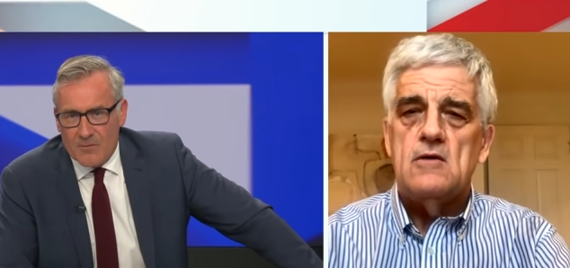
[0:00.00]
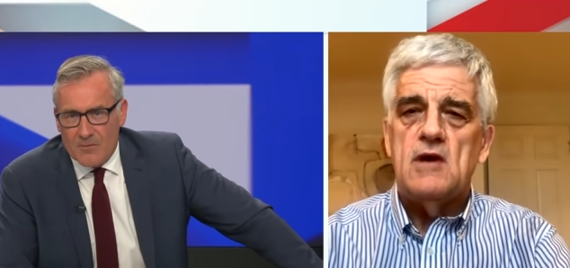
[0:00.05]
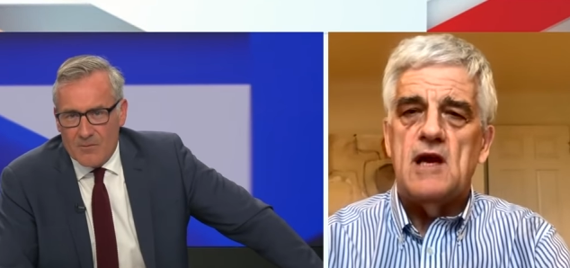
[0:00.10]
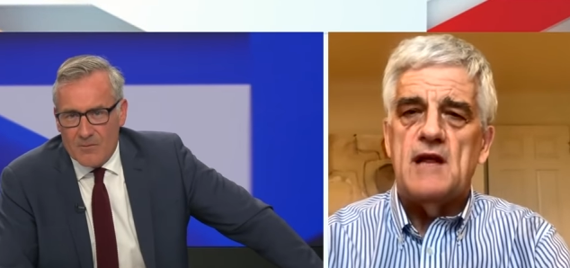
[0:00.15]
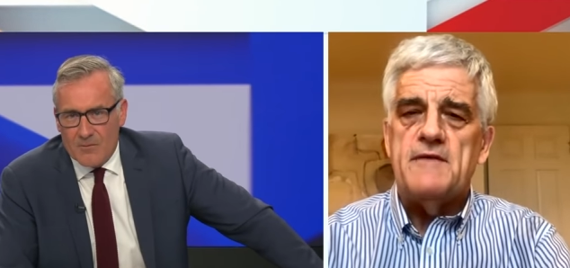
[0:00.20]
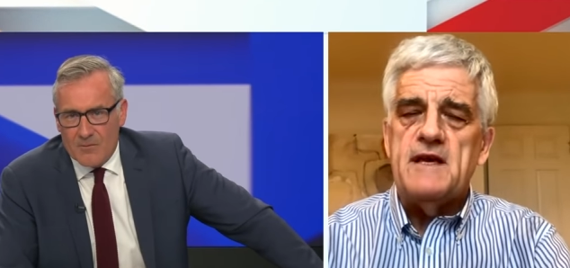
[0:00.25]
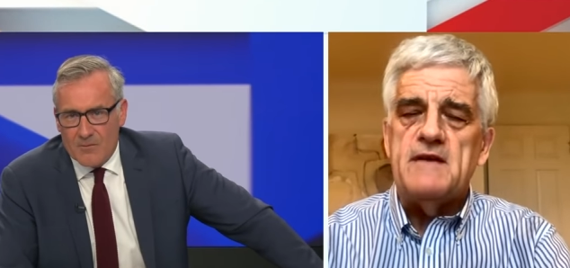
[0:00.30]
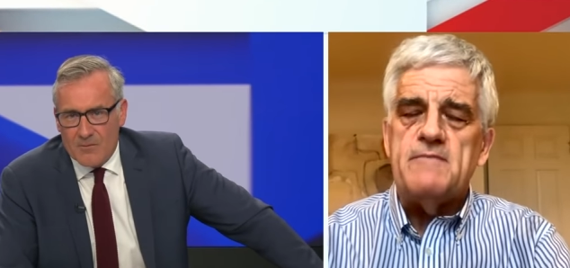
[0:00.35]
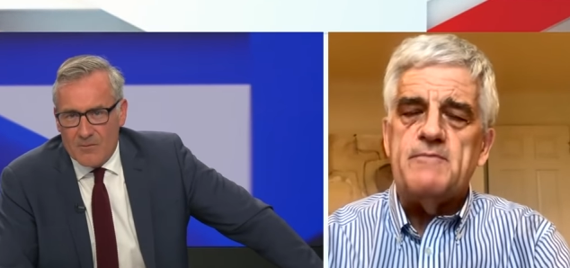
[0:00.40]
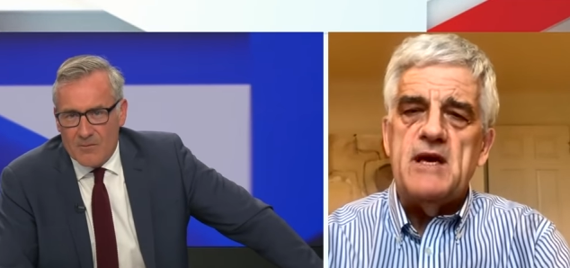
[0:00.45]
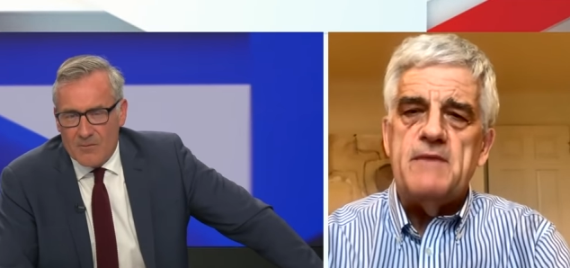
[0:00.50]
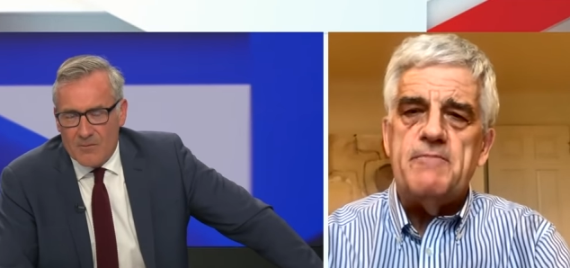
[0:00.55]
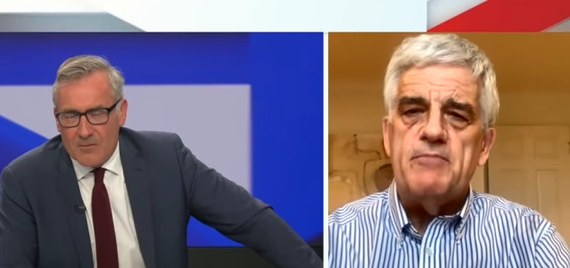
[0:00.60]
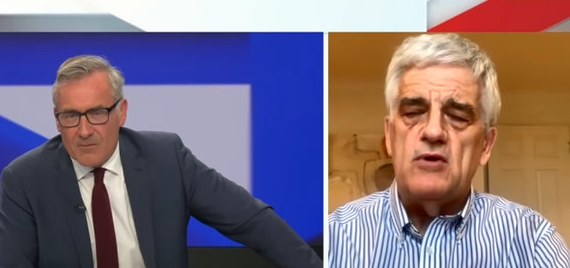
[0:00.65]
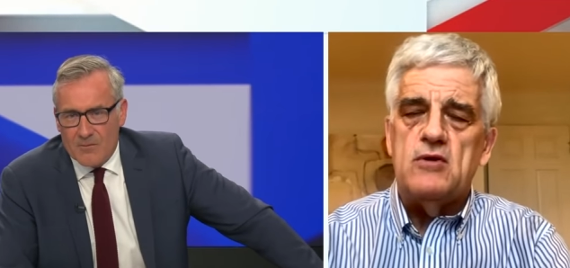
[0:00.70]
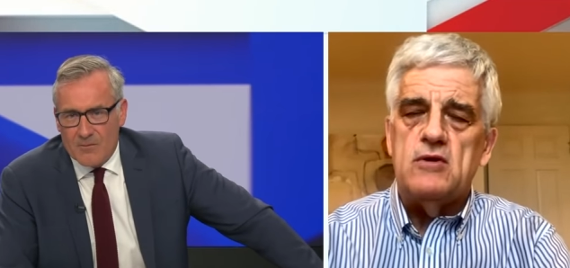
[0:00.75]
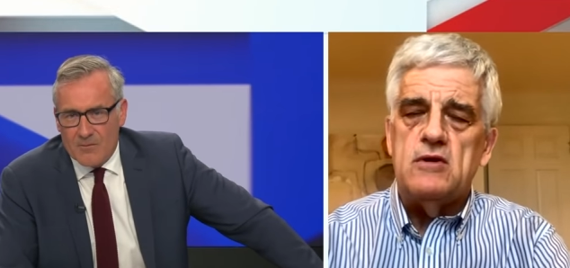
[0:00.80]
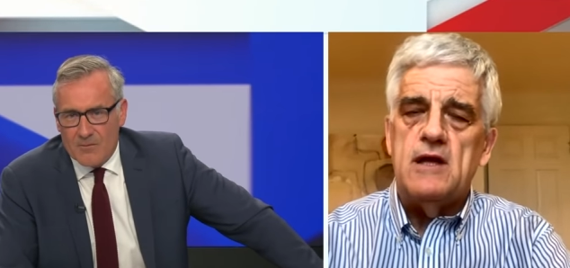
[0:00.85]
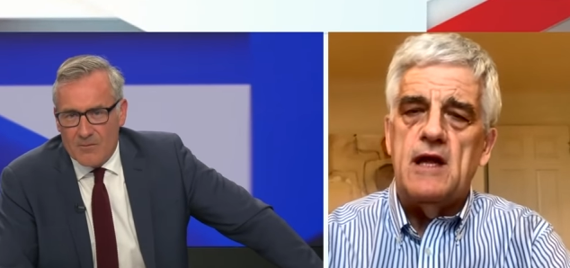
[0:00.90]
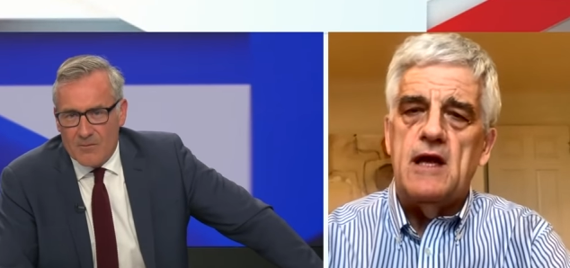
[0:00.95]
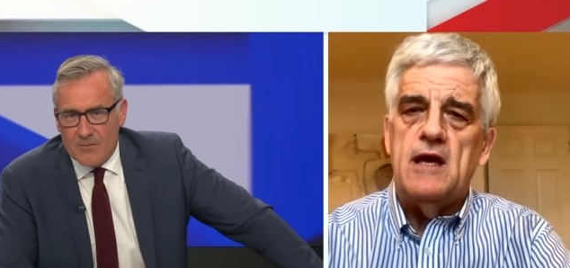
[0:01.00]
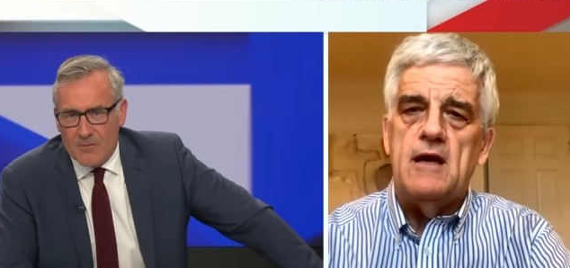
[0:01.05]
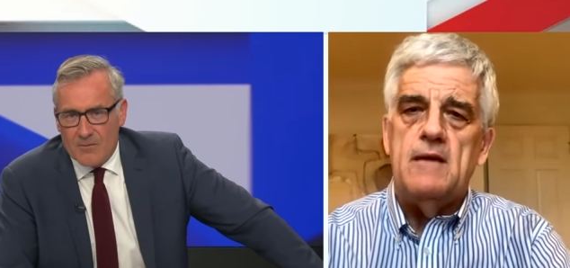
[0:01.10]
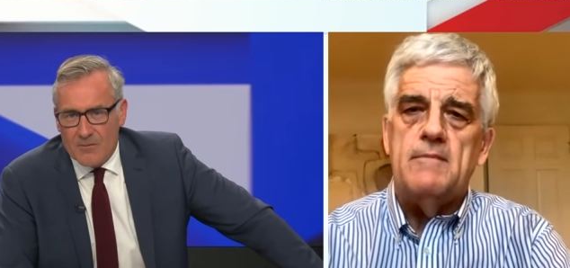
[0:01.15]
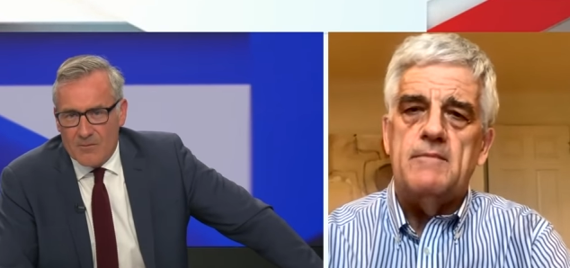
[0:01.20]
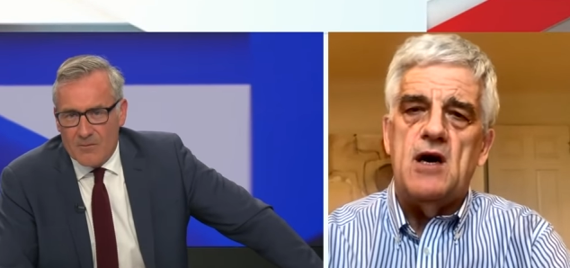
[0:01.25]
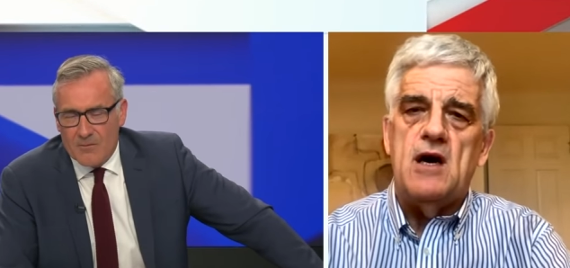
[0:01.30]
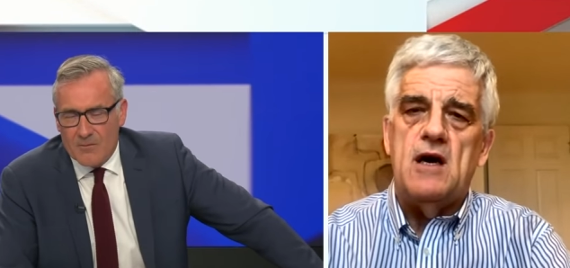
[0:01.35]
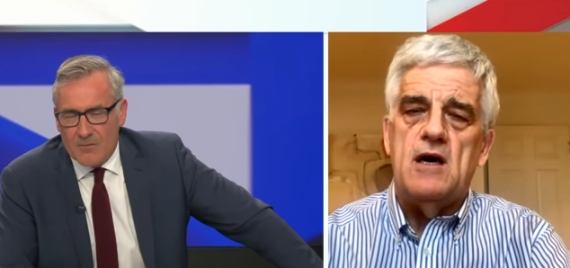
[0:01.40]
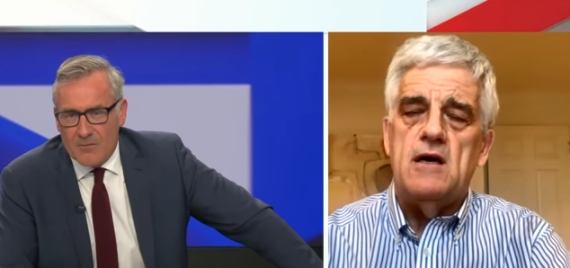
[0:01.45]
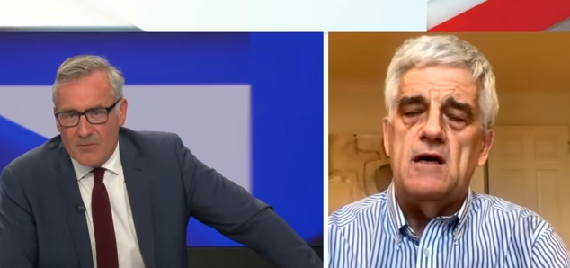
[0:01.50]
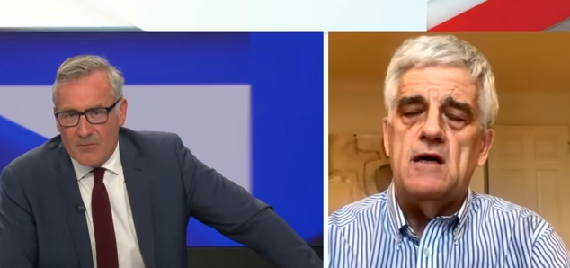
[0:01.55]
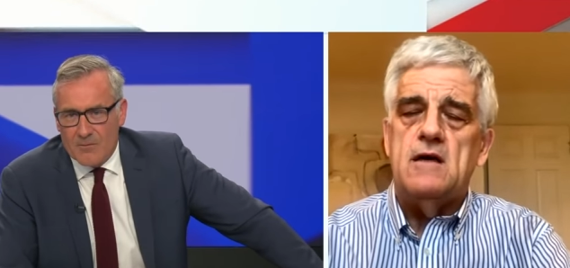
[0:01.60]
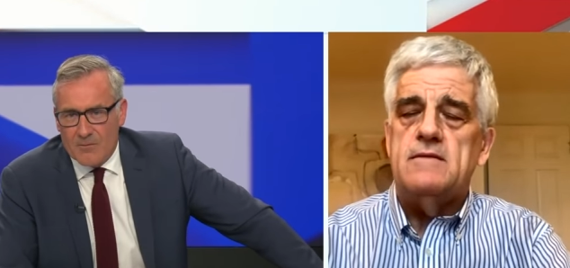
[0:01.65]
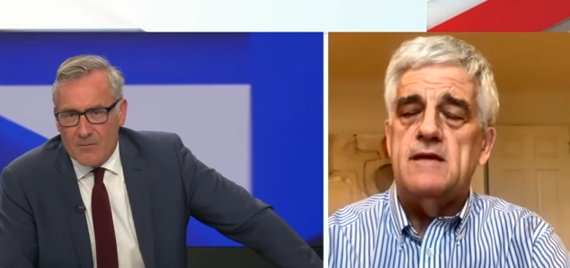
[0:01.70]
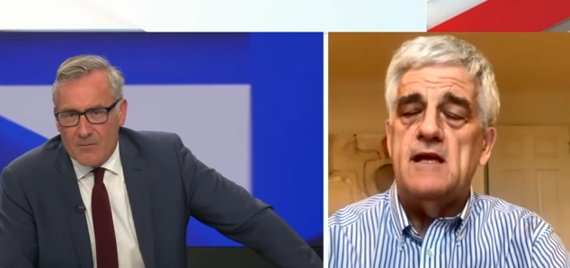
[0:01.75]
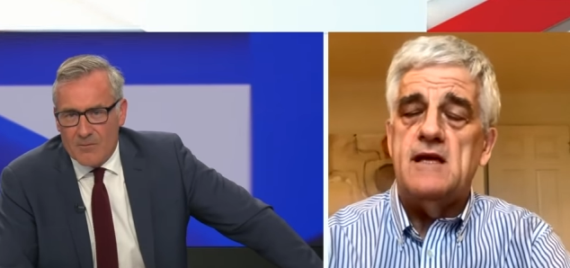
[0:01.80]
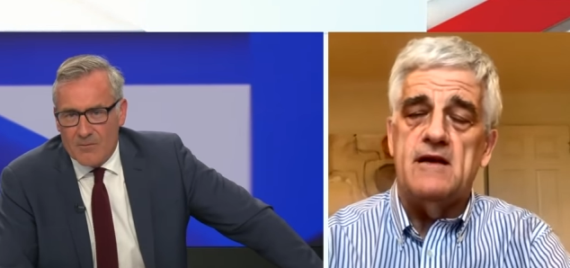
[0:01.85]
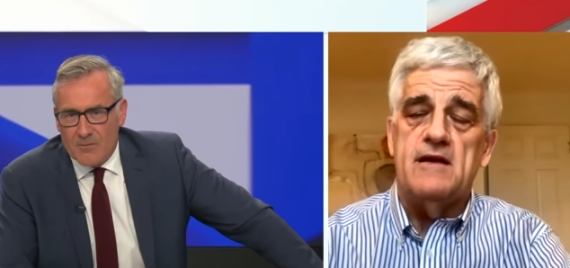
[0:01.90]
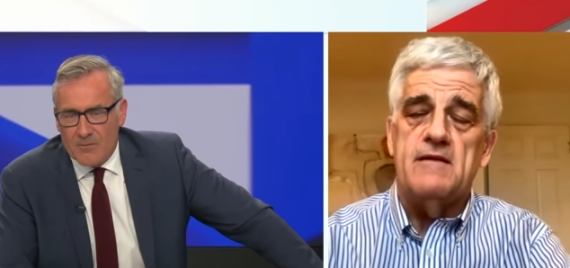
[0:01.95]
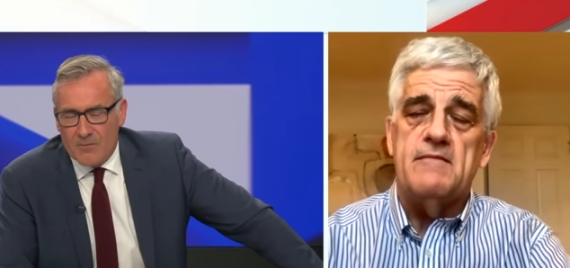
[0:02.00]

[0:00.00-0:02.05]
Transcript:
Speaker 1: Well, I think people um, are,